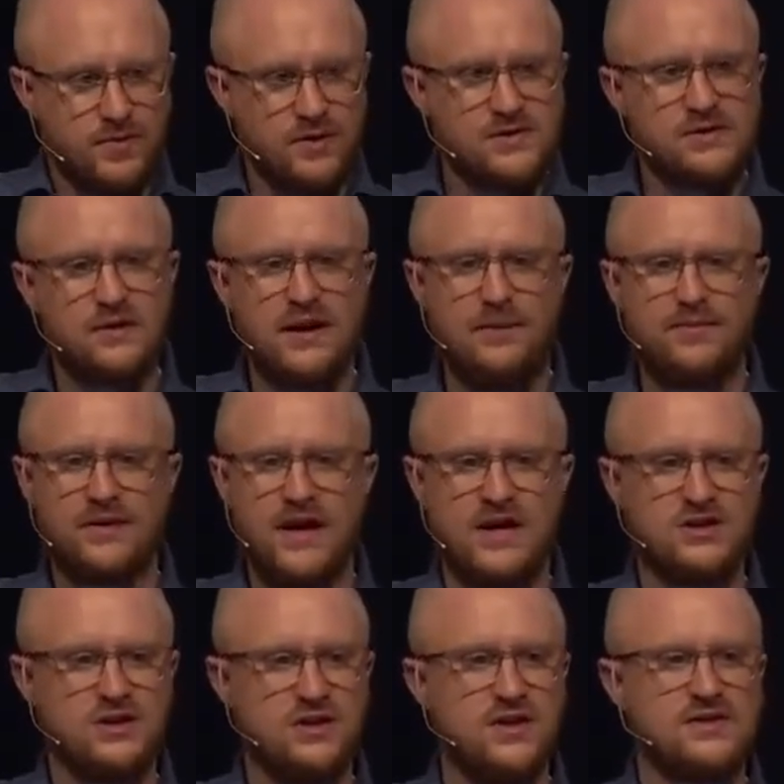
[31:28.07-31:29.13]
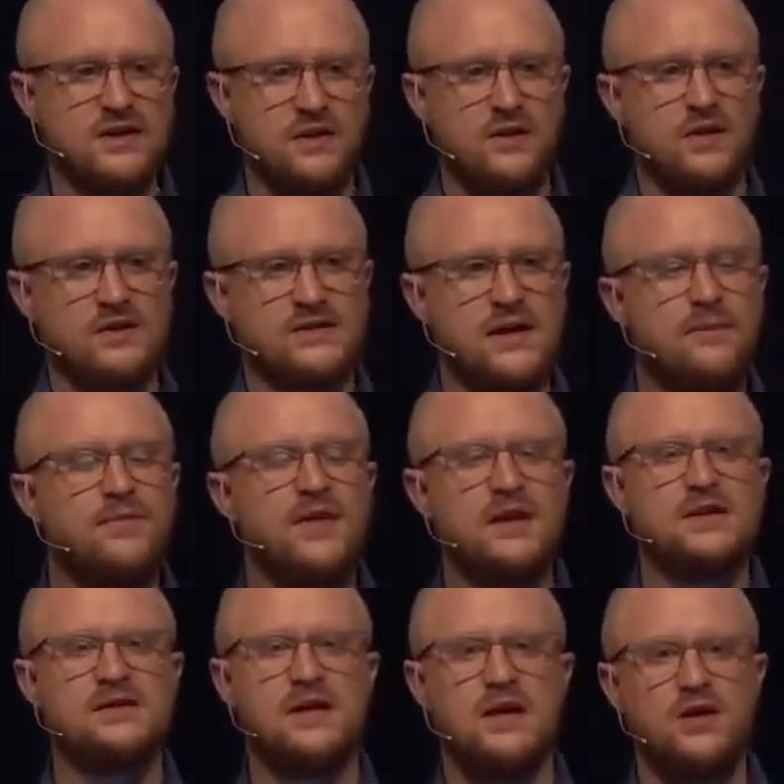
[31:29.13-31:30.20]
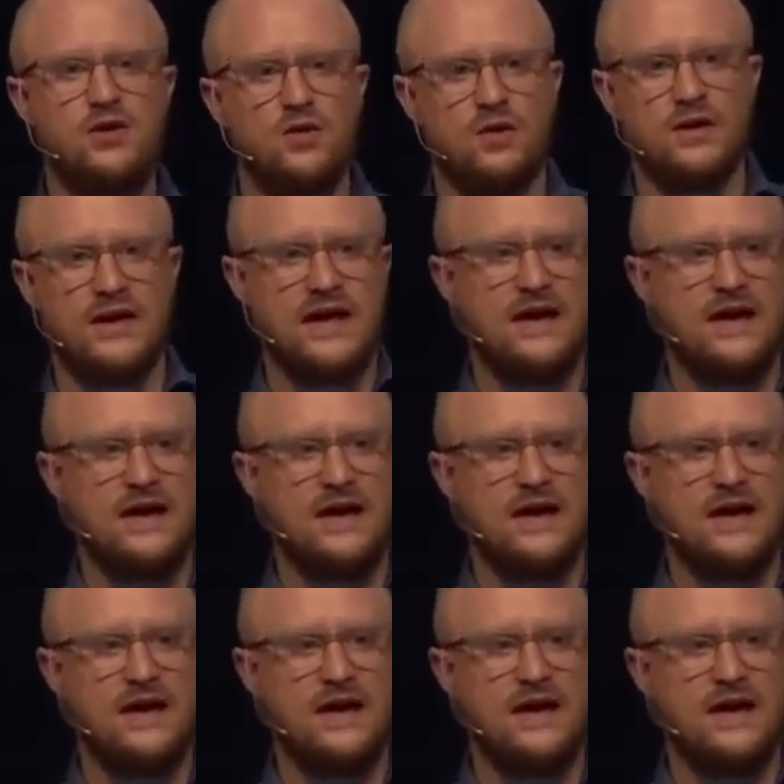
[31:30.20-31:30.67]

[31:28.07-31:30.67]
a personal application to this, and there are some things in your